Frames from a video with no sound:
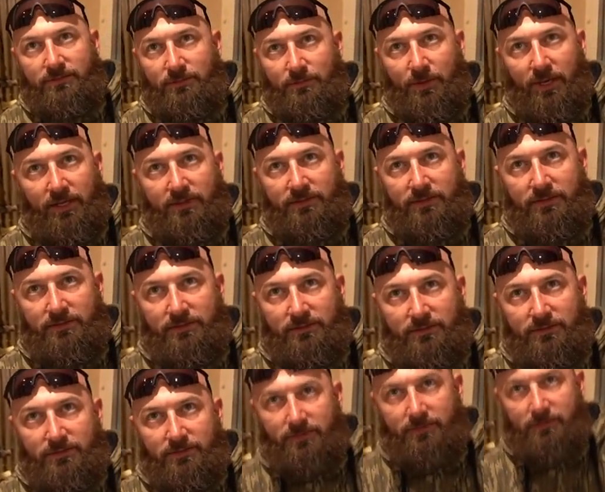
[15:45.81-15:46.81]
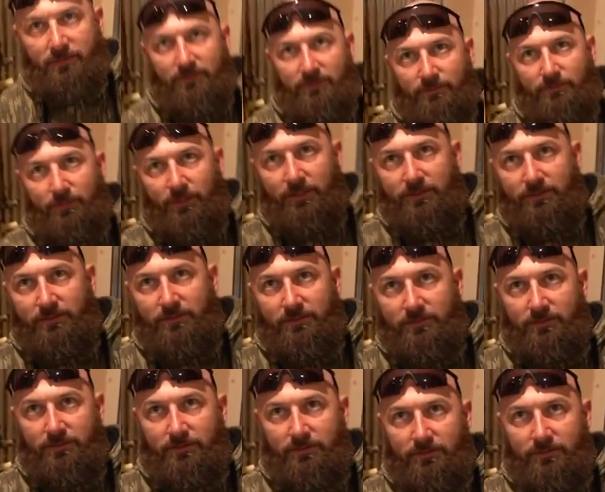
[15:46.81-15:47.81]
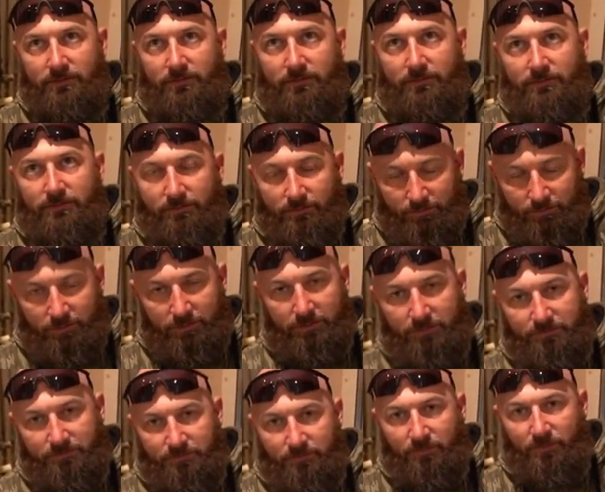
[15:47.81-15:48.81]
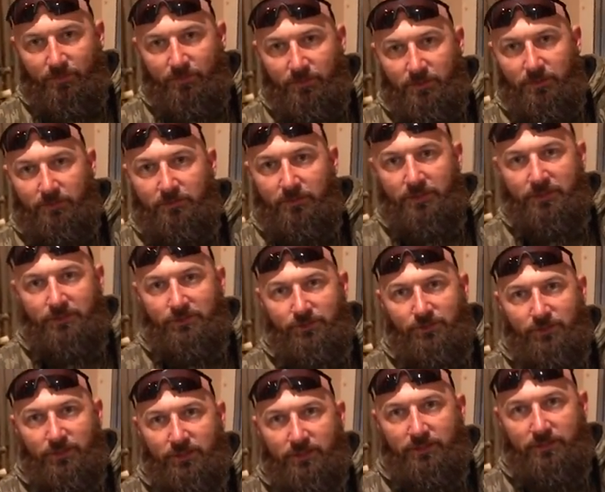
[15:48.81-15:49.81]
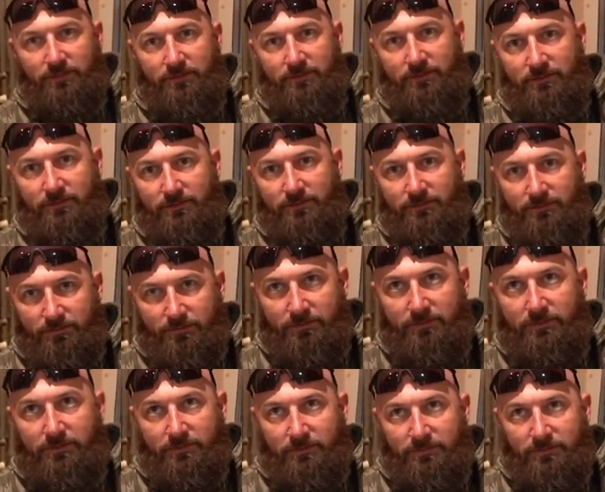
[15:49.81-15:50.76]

Amazing. You guys worked your butts off. Thank you. You guys really helped we, we load and unload. That was big.